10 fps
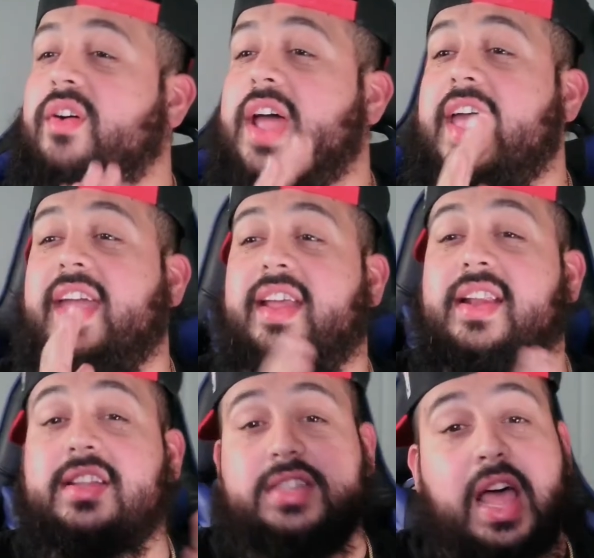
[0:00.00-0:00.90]
Hey,
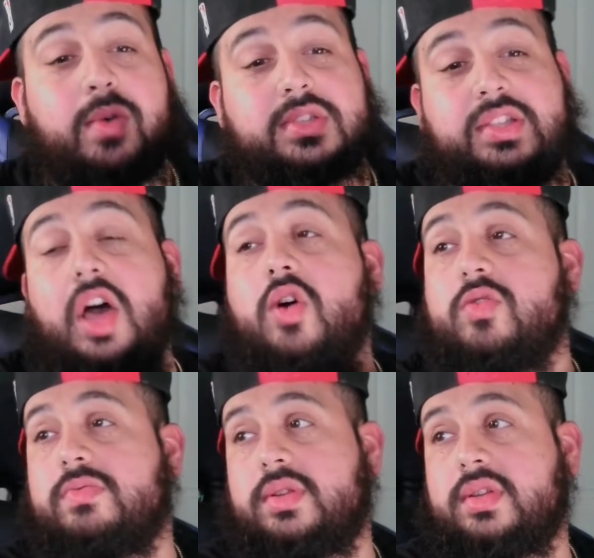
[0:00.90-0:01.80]
the song was
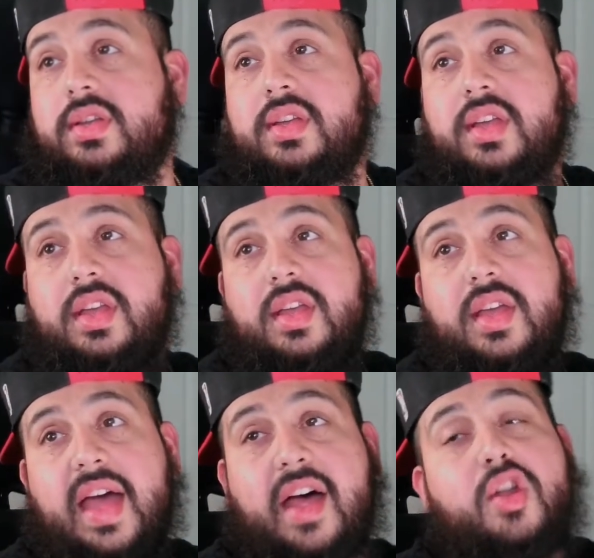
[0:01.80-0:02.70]
dope.
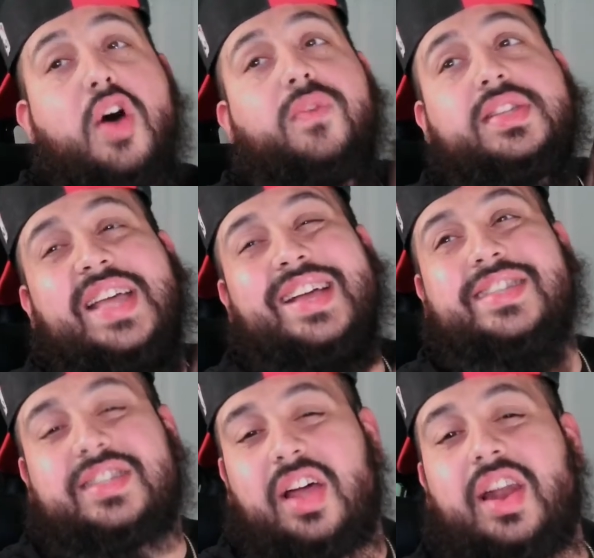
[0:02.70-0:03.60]
I don't know if it's like a
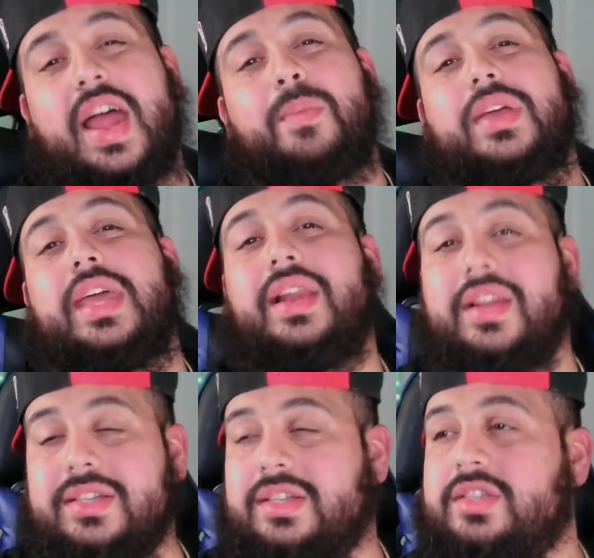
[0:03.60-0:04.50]
song that I'm gonna keep
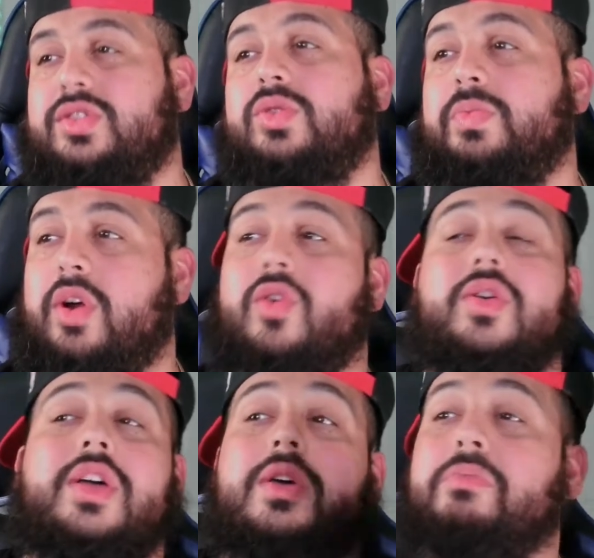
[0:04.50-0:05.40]
listening to, bro,
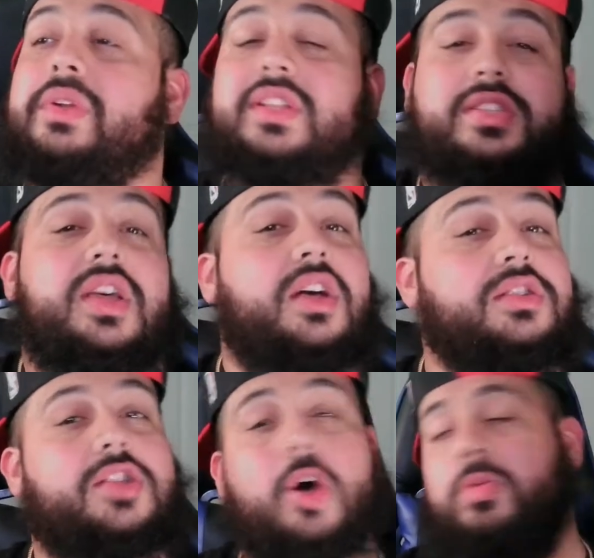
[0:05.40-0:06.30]
but the song's
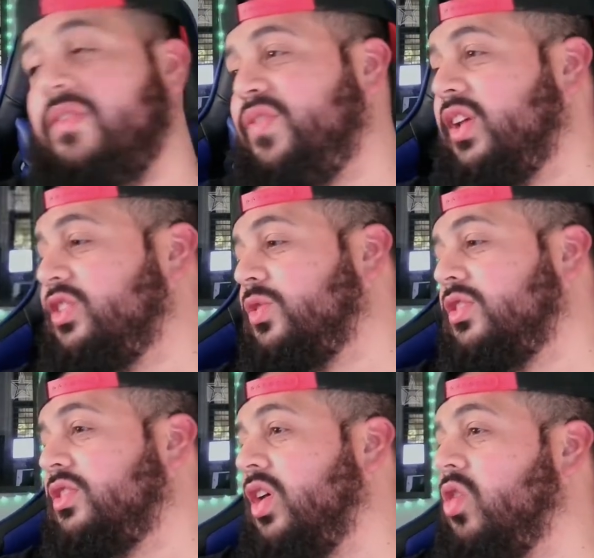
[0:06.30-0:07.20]
dope, the
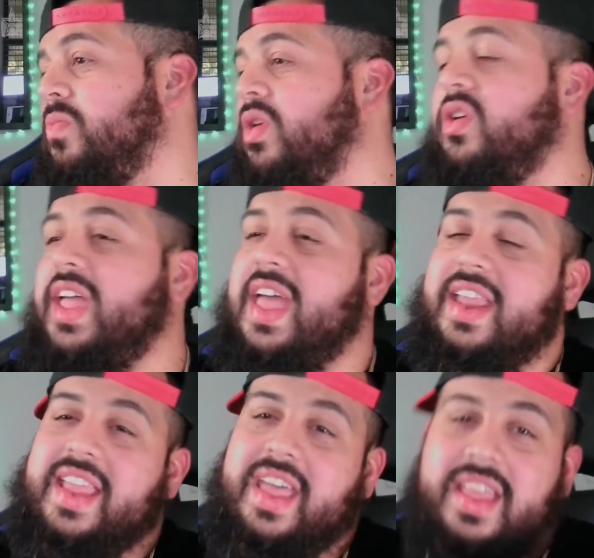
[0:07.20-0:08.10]
visuals dope, bro. They had
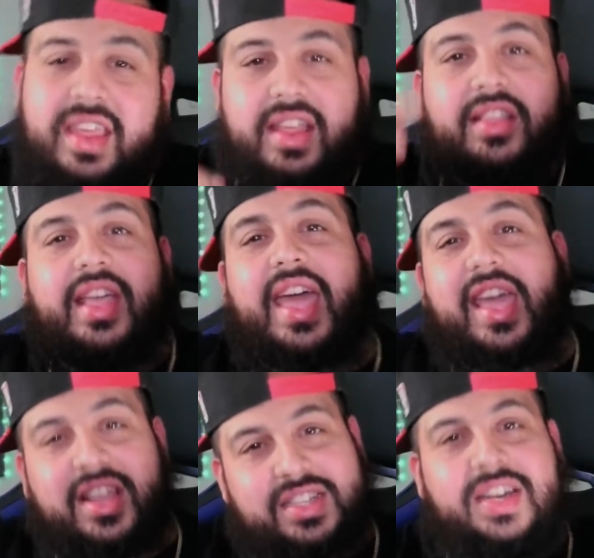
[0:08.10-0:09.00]
that, the
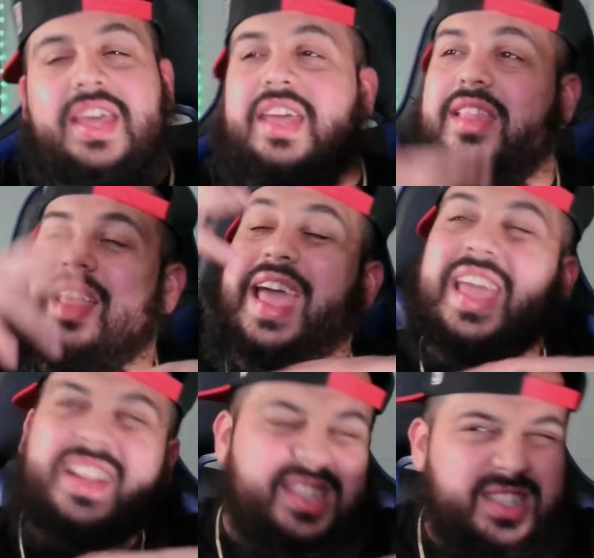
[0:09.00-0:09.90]
Asian heat, the
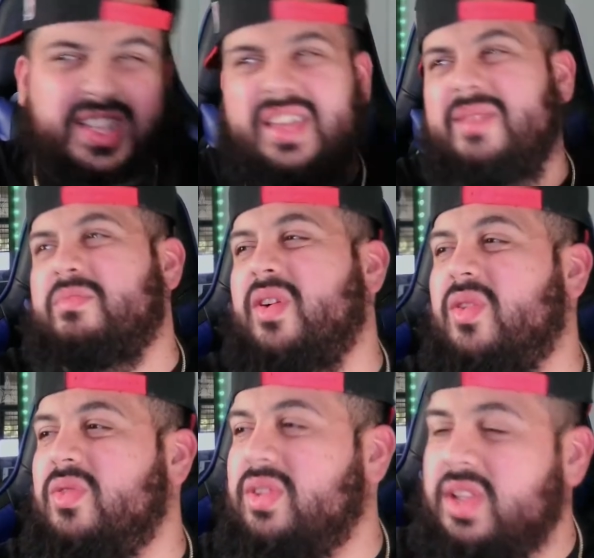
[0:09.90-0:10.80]
Asian theme, bro.